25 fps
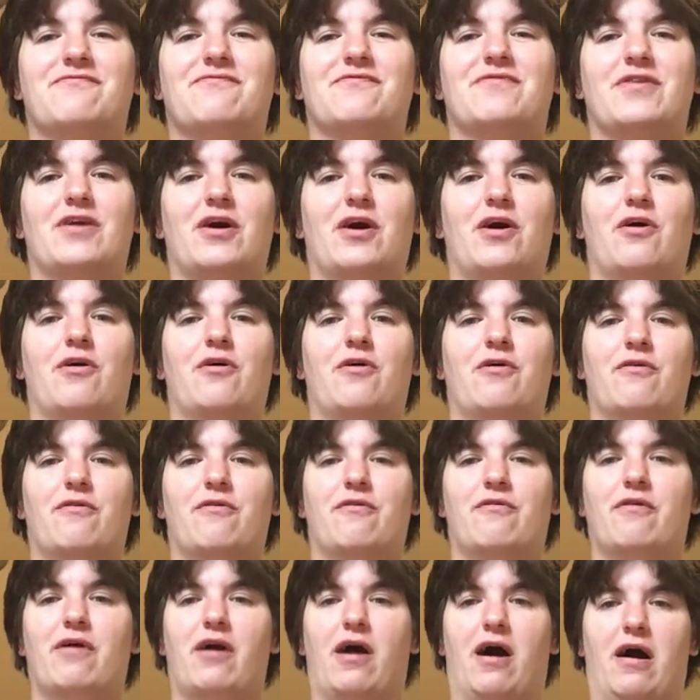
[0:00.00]

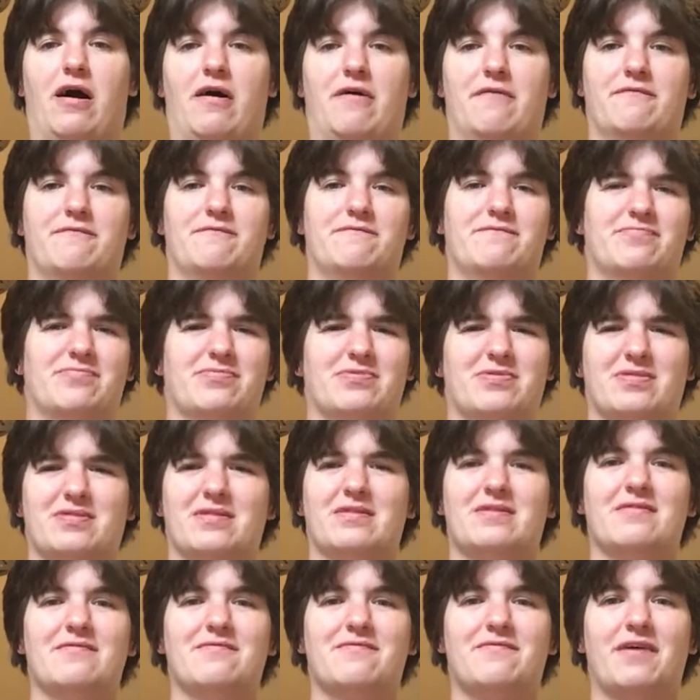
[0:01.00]
flow
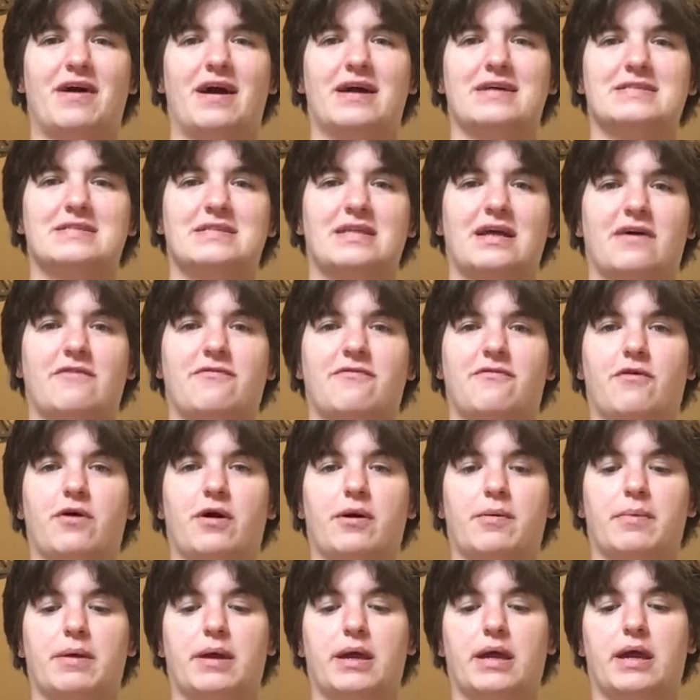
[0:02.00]
fast enough
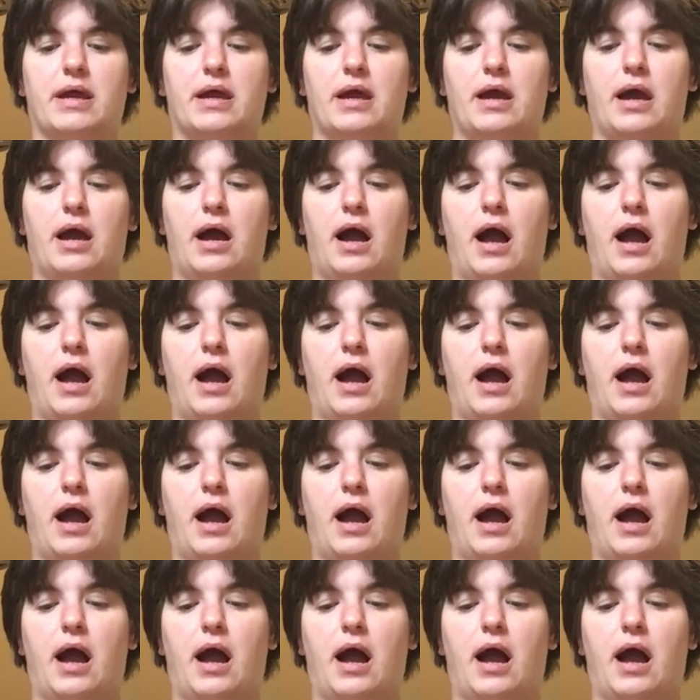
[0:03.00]
for me.